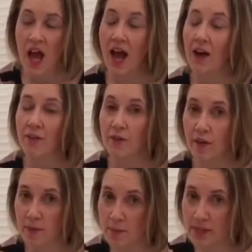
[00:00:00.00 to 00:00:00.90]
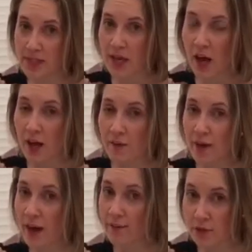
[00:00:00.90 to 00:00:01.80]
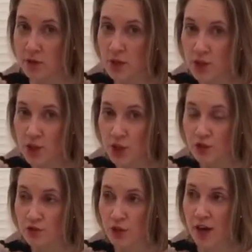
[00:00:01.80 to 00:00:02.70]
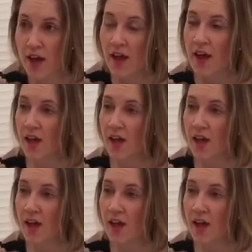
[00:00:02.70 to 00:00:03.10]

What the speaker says: I have a very busy life, I have 2 young children,